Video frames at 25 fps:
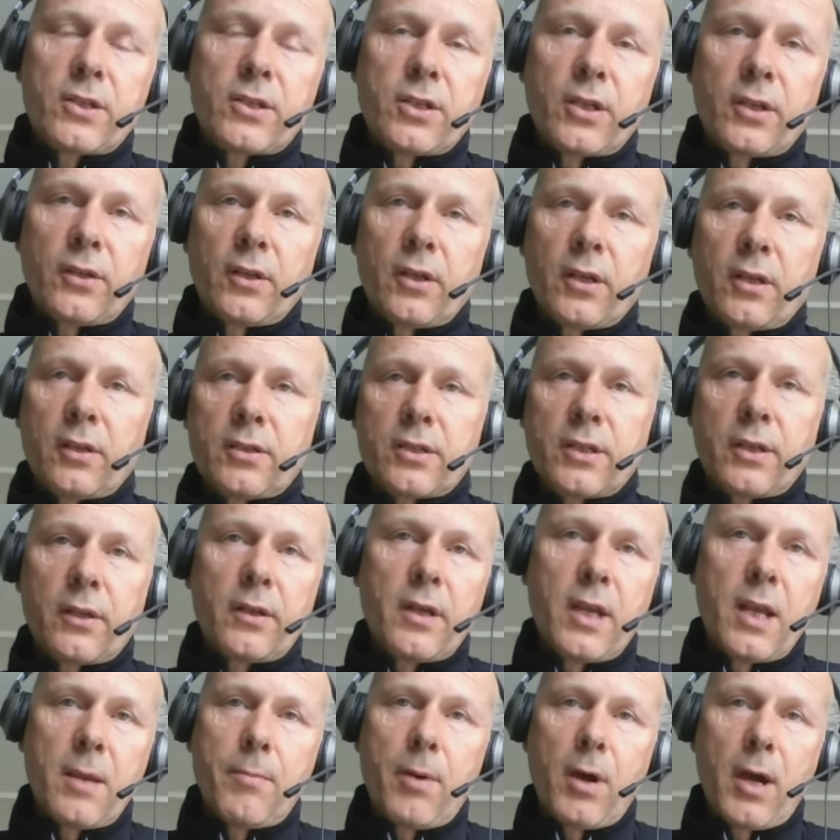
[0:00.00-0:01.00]
to the
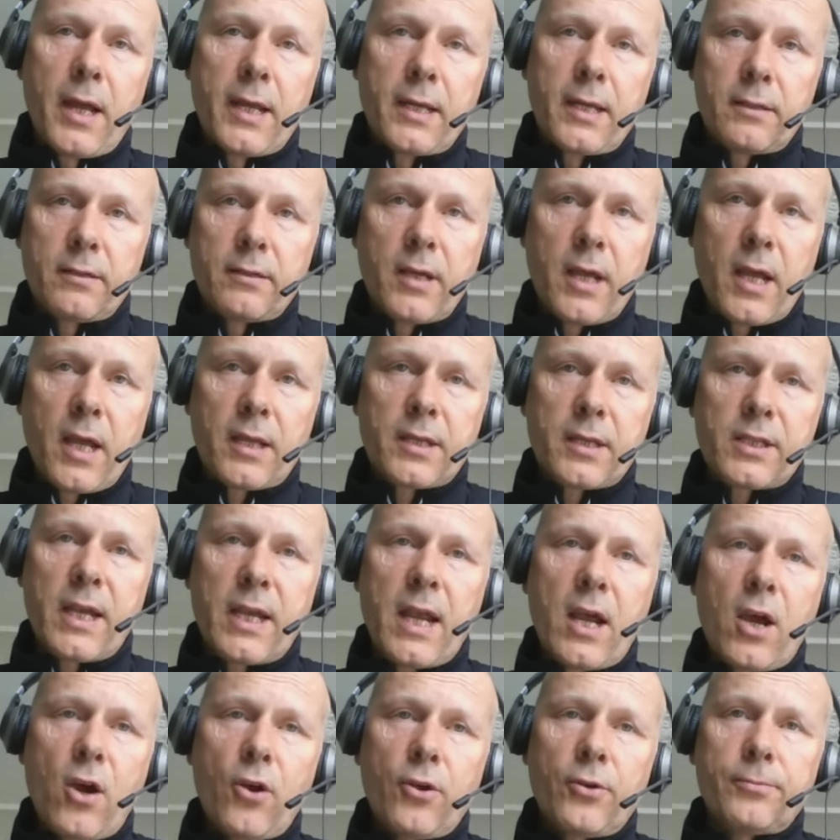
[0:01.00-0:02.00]
nearby
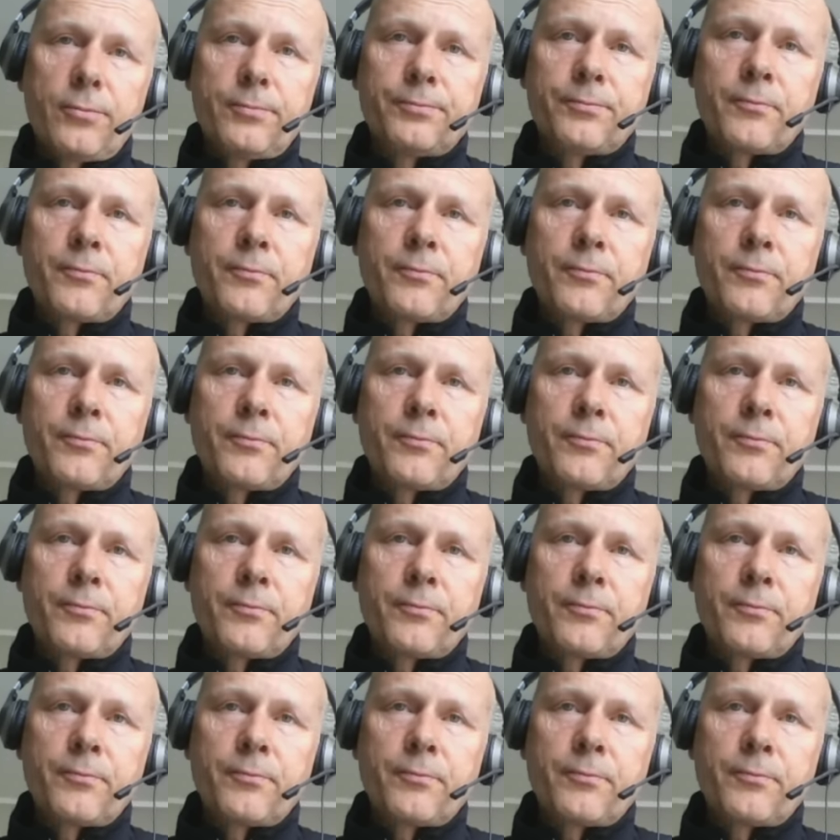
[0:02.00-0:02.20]
town.